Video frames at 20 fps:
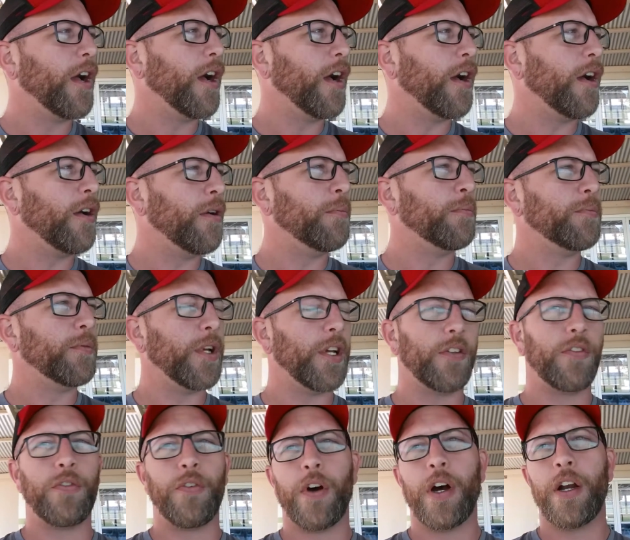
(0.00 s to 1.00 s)

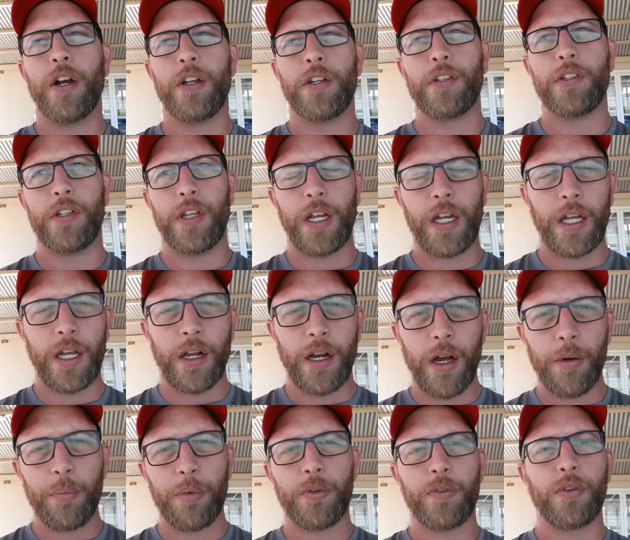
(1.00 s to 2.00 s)
As far as setting it
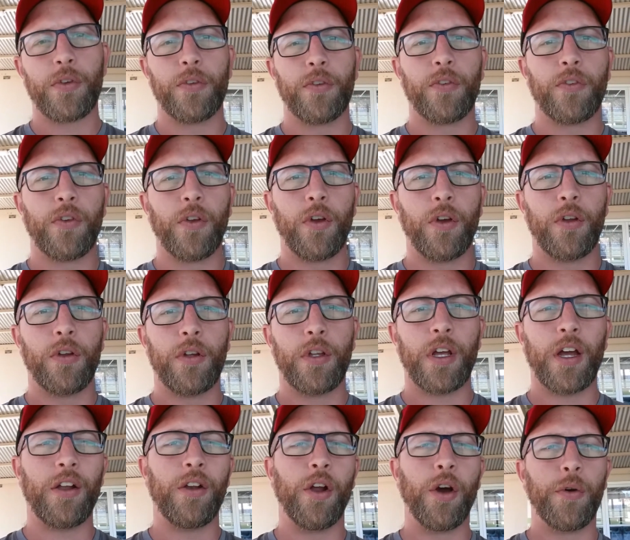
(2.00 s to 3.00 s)
up is concerned,
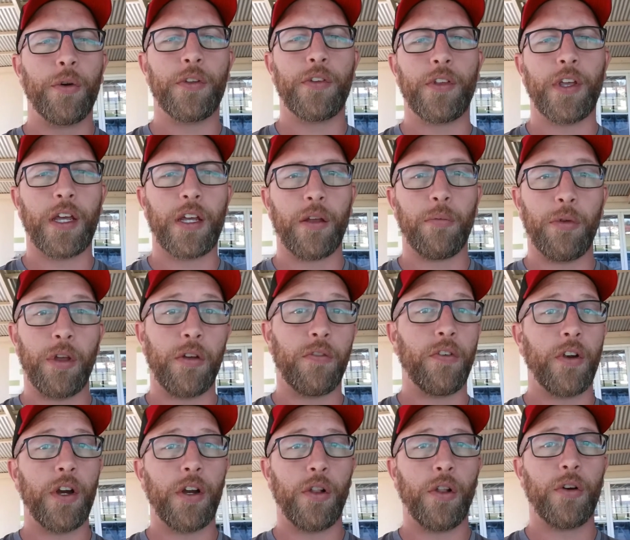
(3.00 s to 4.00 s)
I know it's taking me a
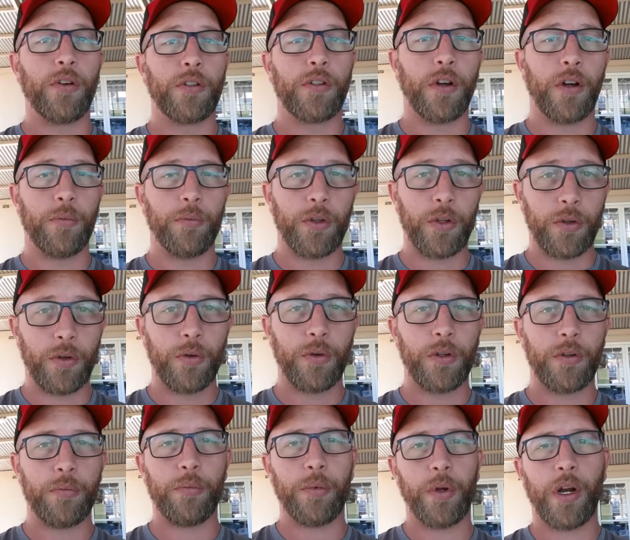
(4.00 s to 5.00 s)
very long time to do
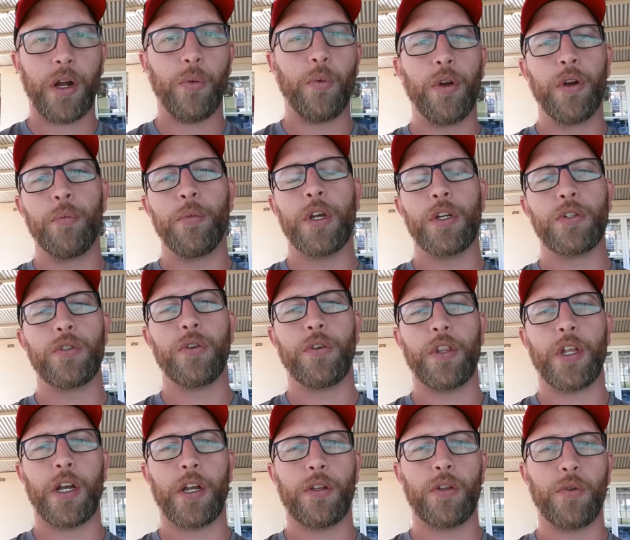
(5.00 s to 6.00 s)
it, but I want to make sure
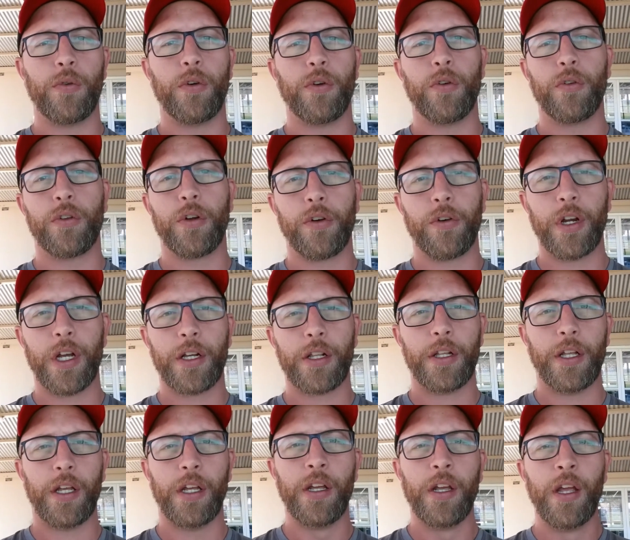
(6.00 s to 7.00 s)
that I do it all
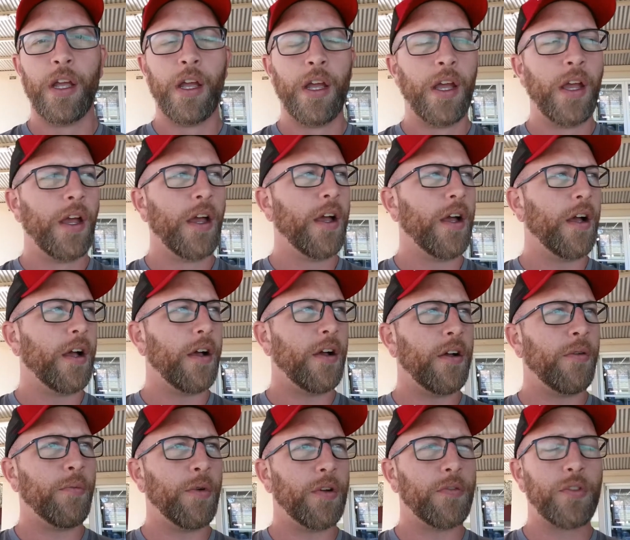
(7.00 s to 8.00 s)
correctly.
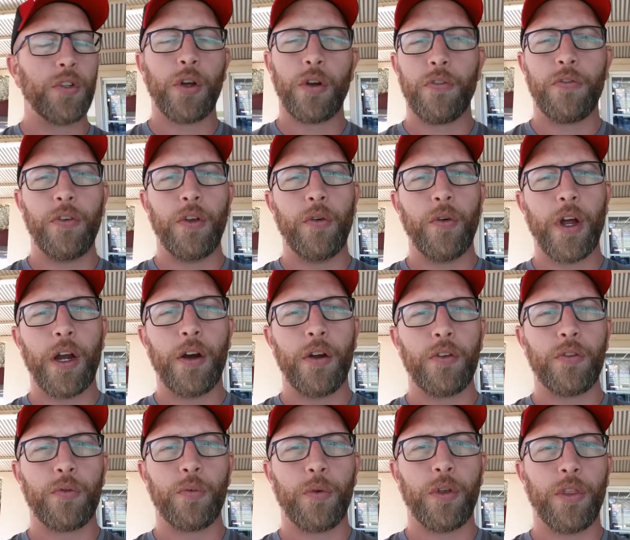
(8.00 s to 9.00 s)
I've shot a few
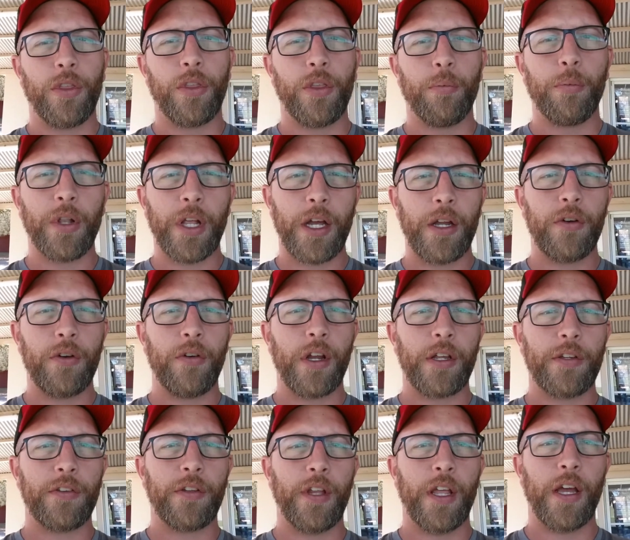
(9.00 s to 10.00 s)
arrows with the blade
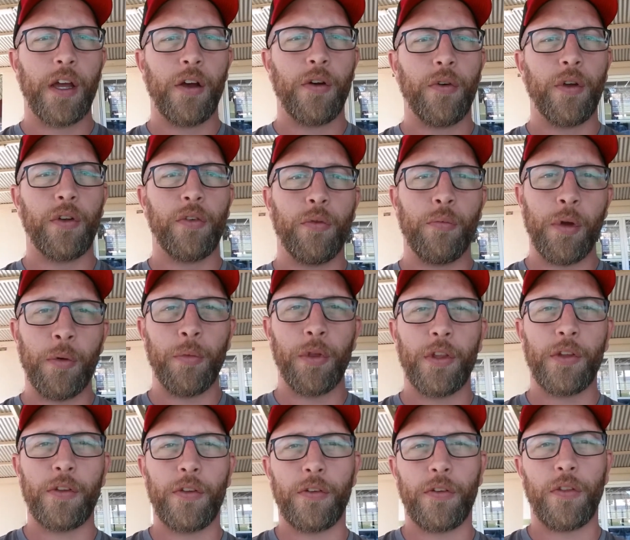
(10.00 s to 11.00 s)
rest now, and remember,
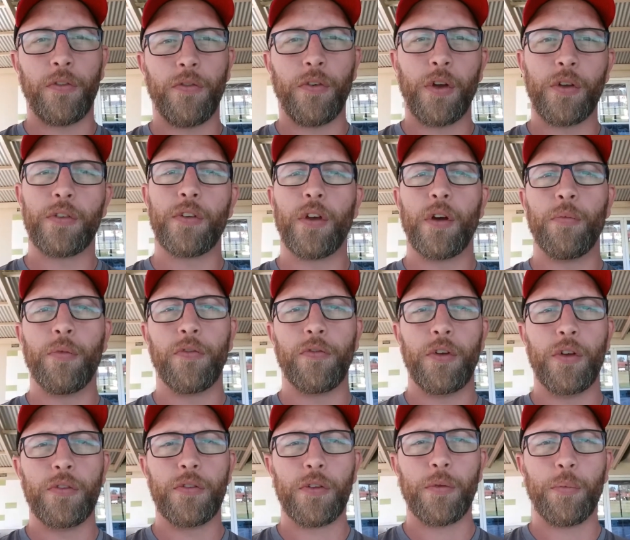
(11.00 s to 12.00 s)
this is the first time I've
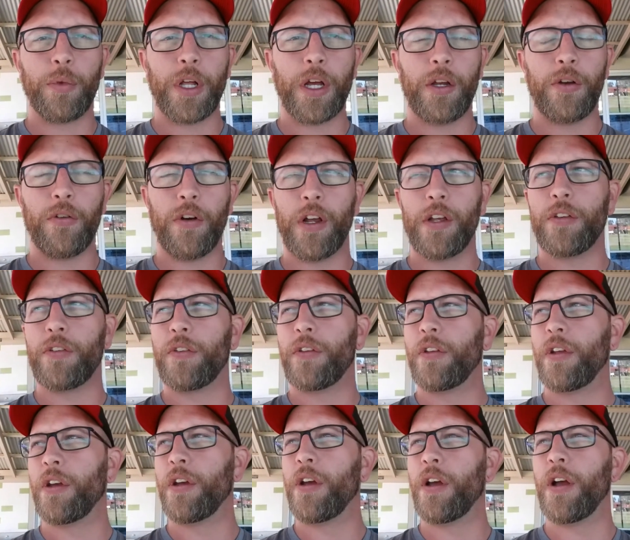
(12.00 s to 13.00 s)
used the blade
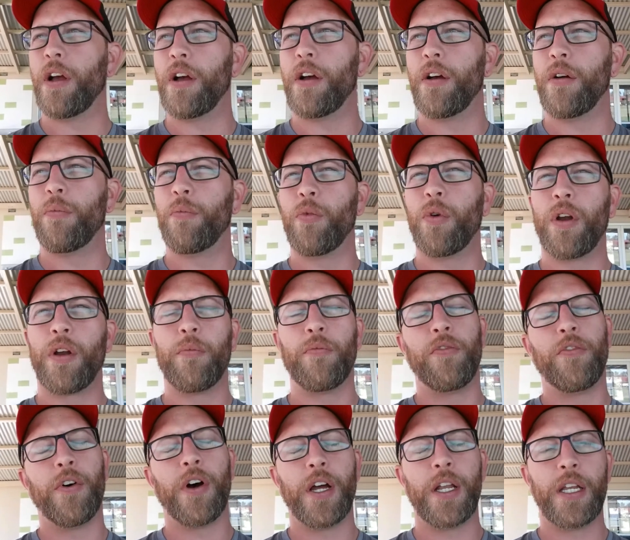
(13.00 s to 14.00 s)
rest. What I'm
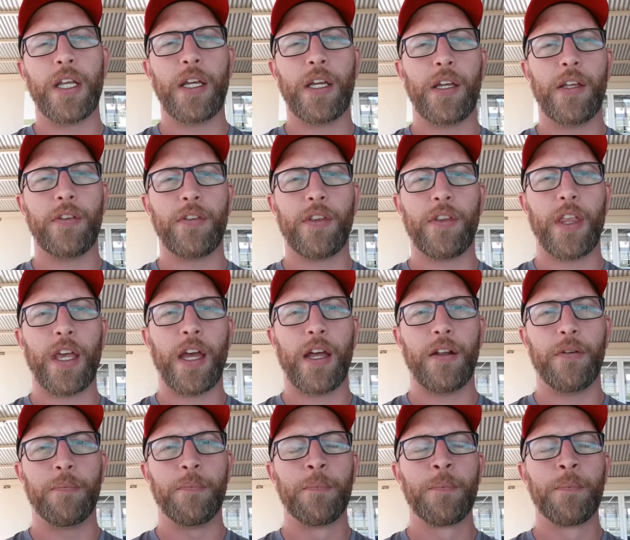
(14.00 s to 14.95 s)
finding is that